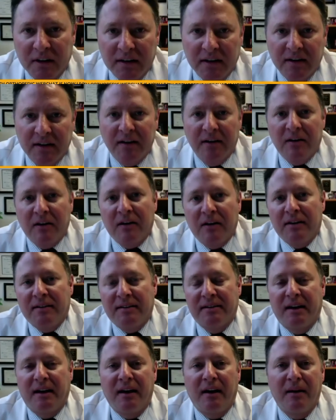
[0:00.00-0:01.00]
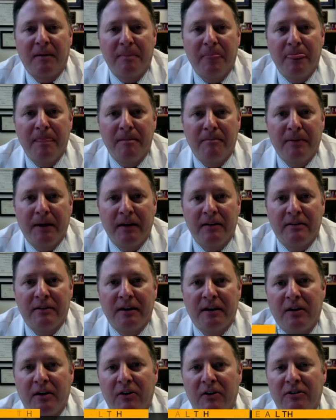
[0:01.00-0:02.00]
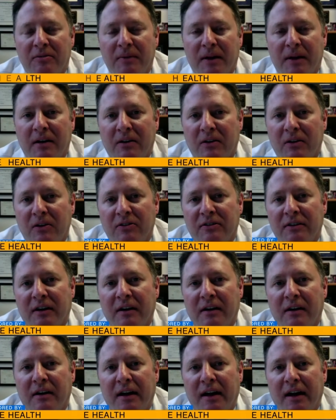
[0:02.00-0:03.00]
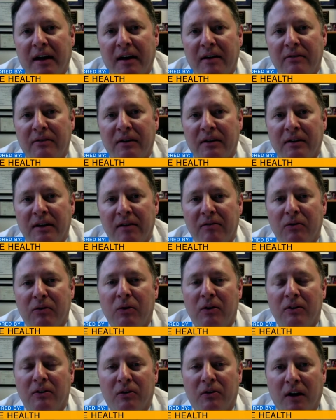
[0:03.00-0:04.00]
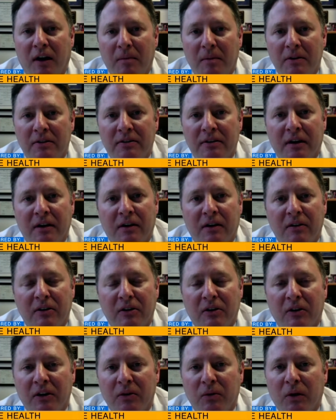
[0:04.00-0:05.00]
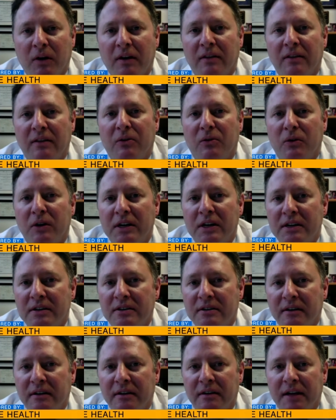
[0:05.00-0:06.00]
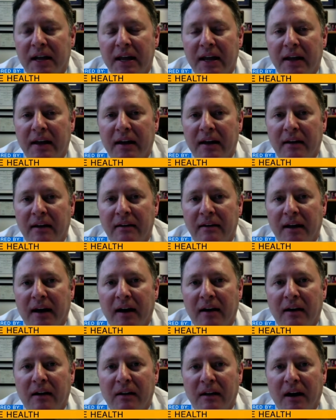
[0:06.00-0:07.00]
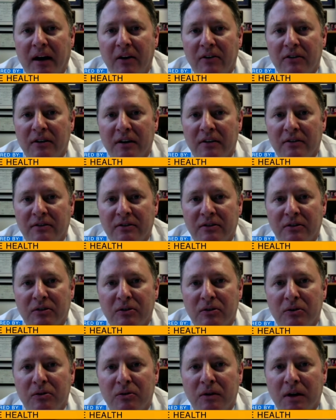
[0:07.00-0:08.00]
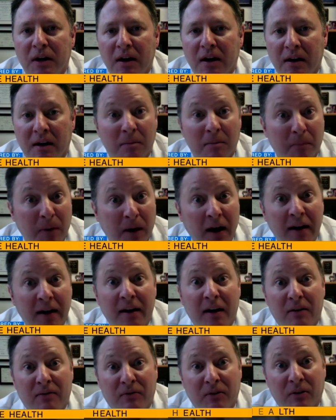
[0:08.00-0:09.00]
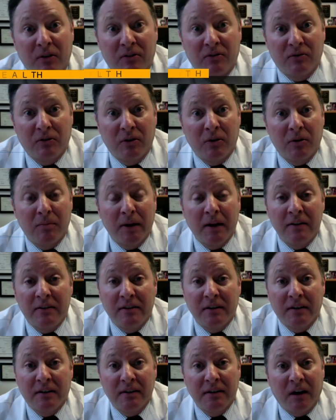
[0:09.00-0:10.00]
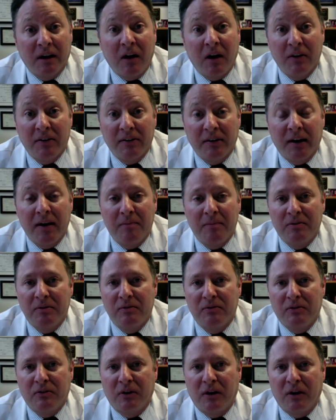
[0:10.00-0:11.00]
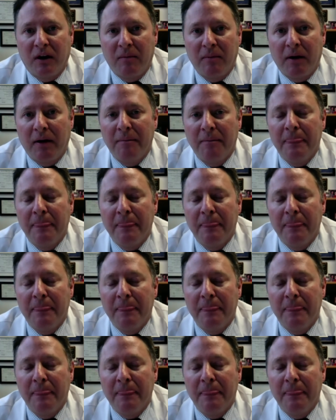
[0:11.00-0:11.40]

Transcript: here at uh, Penn State Hershey Medical Center to have a level one trauma center, the only one in the region. And that allows us to combine efforts for basically all types of trauma.